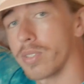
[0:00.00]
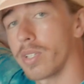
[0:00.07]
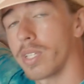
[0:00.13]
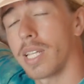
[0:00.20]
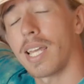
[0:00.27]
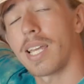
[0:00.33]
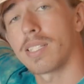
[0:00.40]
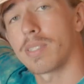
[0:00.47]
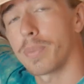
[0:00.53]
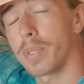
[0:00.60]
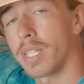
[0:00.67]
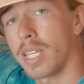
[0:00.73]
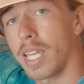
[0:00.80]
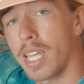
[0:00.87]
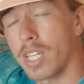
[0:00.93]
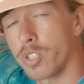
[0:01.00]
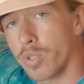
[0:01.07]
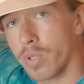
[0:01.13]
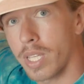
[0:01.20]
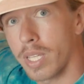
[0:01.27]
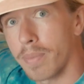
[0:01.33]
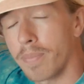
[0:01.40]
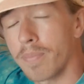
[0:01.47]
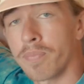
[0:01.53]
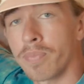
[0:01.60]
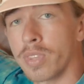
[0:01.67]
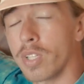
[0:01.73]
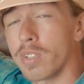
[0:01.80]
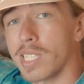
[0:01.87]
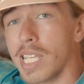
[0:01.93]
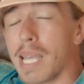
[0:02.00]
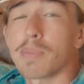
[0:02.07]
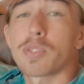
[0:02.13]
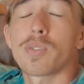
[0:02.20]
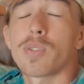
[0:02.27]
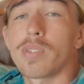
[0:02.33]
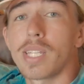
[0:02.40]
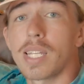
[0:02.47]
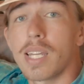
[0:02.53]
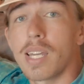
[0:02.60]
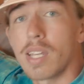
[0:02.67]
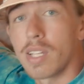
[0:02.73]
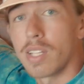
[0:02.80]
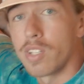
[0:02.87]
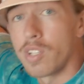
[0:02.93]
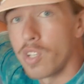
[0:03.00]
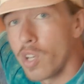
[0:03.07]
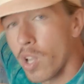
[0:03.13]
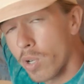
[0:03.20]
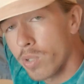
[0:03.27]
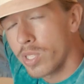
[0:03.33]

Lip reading: toilet, has been a dream. There's absolutely no